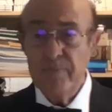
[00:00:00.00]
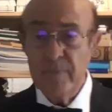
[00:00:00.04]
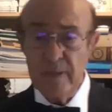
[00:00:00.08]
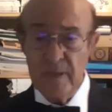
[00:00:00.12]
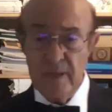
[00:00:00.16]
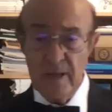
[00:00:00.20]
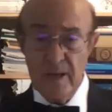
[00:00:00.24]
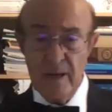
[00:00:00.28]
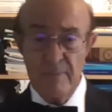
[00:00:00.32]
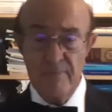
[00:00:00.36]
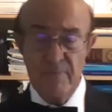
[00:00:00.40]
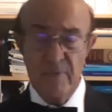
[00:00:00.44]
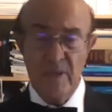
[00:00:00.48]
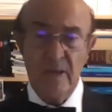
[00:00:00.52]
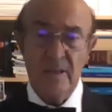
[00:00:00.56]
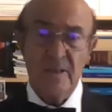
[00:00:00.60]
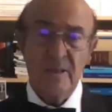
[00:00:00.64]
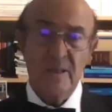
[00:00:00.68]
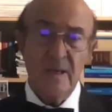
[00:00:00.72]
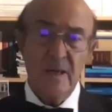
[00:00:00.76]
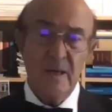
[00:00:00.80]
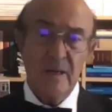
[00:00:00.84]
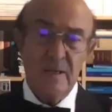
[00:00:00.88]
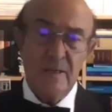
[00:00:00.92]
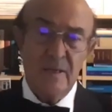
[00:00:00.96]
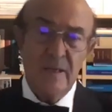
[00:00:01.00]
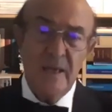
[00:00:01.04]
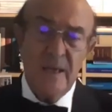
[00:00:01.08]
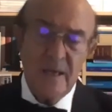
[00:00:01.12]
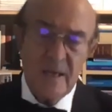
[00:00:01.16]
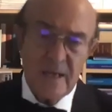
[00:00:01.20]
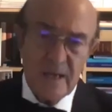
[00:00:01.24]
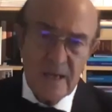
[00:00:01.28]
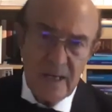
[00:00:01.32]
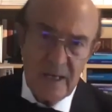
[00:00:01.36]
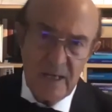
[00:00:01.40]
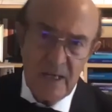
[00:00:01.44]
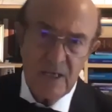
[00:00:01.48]
the, the,
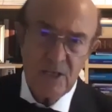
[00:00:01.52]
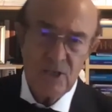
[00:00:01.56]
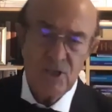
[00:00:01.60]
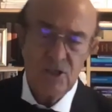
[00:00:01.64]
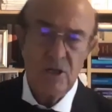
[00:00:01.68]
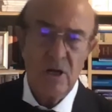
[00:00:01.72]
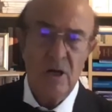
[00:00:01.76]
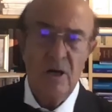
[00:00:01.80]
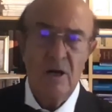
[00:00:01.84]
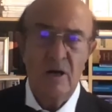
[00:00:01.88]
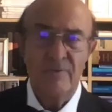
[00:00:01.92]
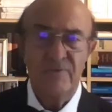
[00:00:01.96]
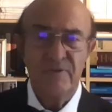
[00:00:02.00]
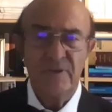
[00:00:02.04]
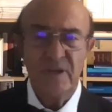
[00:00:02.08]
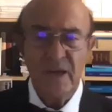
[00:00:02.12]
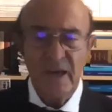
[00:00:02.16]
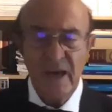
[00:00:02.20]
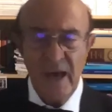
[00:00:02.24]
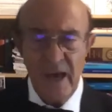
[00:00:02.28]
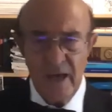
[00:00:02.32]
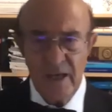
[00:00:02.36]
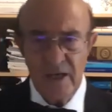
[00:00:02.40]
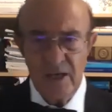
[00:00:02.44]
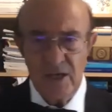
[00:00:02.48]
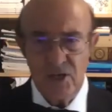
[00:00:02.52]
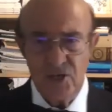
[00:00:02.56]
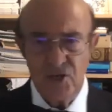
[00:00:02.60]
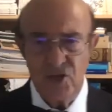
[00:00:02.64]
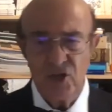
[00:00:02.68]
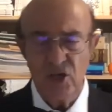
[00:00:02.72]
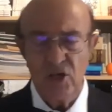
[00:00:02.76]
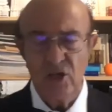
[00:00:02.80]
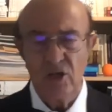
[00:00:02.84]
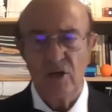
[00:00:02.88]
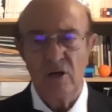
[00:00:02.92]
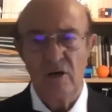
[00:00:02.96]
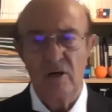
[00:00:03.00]
decrease of the
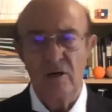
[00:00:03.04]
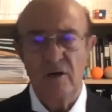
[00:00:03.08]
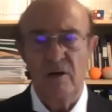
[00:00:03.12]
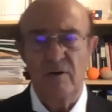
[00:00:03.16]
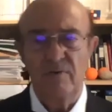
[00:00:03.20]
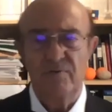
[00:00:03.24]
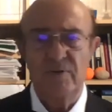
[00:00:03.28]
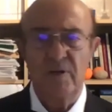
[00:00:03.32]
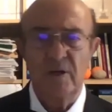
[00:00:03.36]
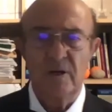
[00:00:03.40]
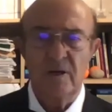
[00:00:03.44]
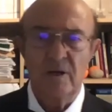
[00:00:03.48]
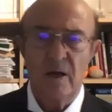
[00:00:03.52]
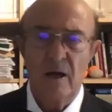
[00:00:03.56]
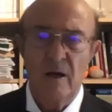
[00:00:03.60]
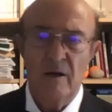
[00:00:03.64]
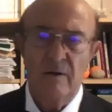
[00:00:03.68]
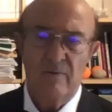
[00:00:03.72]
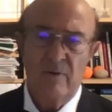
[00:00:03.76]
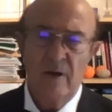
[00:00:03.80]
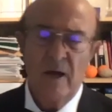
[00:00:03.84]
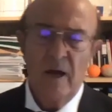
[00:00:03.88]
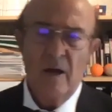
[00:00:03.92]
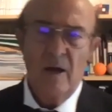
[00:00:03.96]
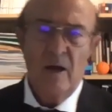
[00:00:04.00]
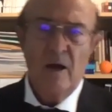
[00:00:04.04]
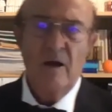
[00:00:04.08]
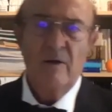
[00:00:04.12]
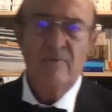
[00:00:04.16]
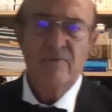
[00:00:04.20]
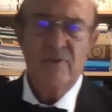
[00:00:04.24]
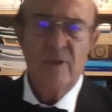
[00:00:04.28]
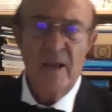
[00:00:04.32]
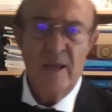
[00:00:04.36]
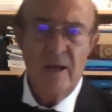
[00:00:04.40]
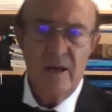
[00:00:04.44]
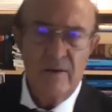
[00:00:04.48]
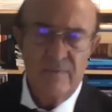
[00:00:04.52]
energy of the of, of
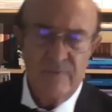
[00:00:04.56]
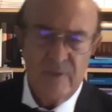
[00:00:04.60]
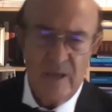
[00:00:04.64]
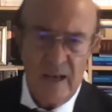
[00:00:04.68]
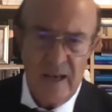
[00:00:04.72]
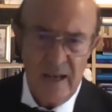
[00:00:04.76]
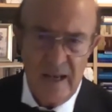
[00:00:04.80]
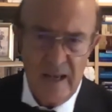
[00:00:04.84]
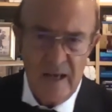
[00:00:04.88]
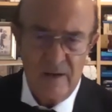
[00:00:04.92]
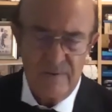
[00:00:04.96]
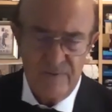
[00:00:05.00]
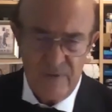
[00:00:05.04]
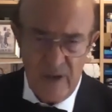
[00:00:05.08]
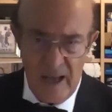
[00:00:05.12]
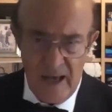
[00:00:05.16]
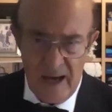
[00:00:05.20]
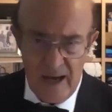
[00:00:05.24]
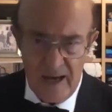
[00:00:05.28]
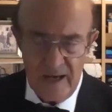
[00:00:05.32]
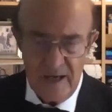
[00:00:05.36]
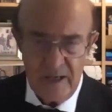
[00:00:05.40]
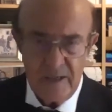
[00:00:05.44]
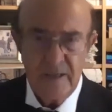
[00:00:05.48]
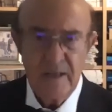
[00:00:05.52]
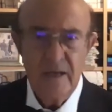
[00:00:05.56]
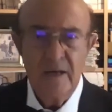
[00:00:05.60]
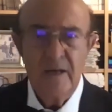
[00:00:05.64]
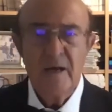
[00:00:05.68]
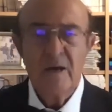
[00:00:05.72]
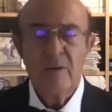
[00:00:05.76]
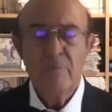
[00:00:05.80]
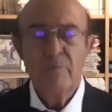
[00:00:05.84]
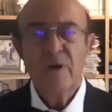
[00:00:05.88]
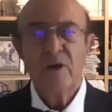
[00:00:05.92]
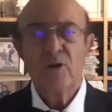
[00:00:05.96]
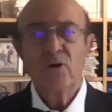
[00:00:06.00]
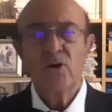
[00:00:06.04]
the of the of light
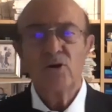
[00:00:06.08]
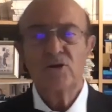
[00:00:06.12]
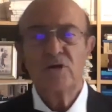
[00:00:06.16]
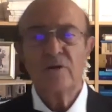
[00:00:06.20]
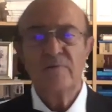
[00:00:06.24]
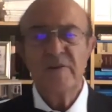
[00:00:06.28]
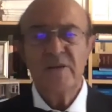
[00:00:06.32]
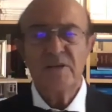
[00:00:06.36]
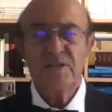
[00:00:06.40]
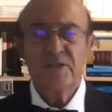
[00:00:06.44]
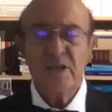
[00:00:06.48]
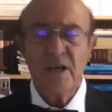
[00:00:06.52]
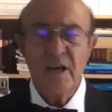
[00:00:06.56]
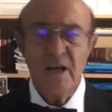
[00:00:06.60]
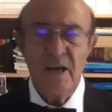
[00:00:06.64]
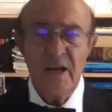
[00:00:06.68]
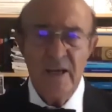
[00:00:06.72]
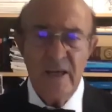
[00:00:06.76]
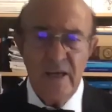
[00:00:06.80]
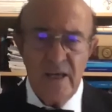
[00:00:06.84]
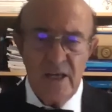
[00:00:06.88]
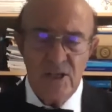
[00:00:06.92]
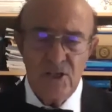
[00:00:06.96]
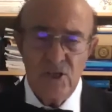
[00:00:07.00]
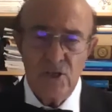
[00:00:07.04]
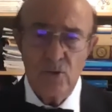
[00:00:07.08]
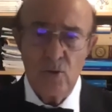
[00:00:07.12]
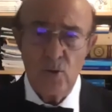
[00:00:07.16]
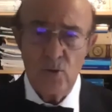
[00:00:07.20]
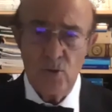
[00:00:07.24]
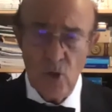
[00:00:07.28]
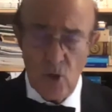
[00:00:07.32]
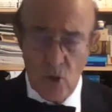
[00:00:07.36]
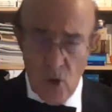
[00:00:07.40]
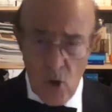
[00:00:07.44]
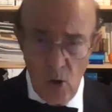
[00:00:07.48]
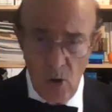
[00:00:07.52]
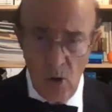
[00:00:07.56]
because of its release to
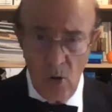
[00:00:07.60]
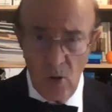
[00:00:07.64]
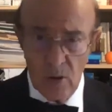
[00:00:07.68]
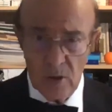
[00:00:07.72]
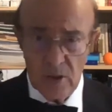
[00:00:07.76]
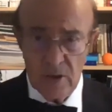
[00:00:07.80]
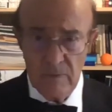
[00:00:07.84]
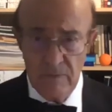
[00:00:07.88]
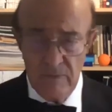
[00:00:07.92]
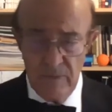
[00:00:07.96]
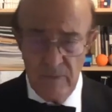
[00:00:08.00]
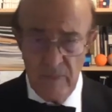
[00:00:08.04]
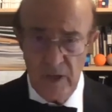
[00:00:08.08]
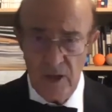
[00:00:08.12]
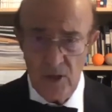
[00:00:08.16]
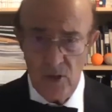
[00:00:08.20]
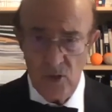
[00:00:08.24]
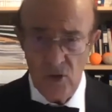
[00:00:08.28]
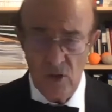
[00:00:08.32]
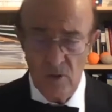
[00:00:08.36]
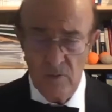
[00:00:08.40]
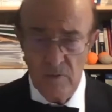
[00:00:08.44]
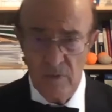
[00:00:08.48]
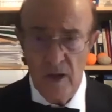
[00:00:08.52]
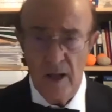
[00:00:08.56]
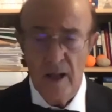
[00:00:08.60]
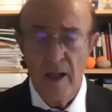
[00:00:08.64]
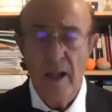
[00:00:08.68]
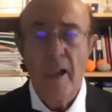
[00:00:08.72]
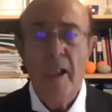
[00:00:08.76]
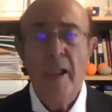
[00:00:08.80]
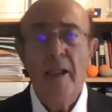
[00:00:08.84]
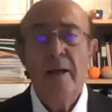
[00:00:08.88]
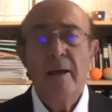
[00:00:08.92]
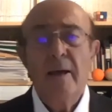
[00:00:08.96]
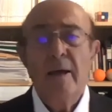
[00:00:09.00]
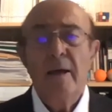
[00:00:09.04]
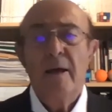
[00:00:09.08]
the cold medium,
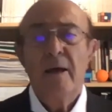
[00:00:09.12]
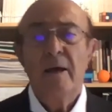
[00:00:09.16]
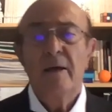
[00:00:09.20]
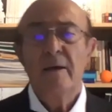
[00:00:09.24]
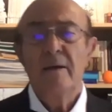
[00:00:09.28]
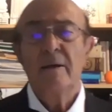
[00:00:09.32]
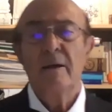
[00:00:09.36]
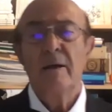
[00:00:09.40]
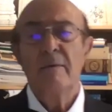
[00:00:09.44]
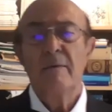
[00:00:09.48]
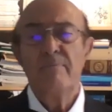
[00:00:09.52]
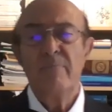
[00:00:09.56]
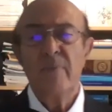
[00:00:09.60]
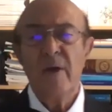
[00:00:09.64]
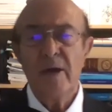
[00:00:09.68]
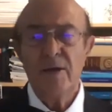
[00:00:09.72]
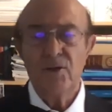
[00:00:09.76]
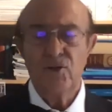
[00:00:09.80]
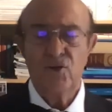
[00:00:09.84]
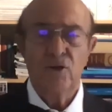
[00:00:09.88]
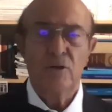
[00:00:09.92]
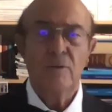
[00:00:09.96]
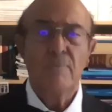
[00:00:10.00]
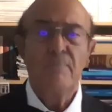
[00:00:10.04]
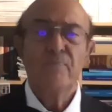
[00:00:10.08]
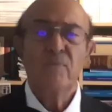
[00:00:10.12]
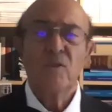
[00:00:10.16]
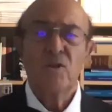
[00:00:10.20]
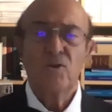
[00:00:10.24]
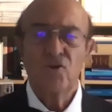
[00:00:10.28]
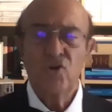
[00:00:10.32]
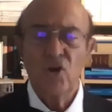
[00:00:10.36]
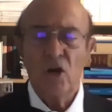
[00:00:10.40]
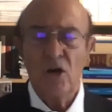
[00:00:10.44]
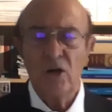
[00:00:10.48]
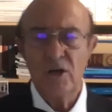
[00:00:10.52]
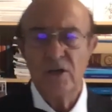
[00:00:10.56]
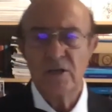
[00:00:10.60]
and uh, measure
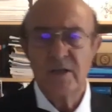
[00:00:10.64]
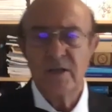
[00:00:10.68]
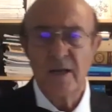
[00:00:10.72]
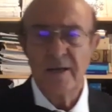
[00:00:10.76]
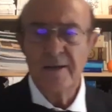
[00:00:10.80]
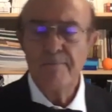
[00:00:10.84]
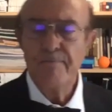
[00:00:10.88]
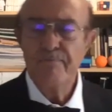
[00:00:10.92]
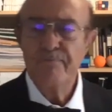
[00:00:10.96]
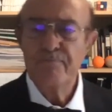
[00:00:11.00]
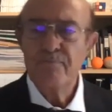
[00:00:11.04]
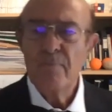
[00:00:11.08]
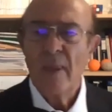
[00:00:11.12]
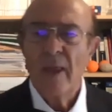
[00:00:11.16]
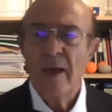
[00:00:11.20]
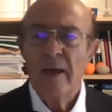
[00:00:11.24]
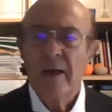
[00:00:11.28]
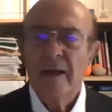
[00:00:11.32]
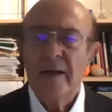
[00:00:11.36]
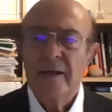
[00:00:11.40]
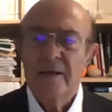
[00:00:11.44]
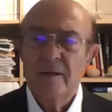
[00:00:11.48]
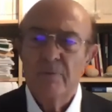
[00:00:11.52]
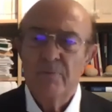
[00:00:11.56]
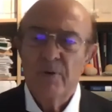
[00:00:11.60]
jointly the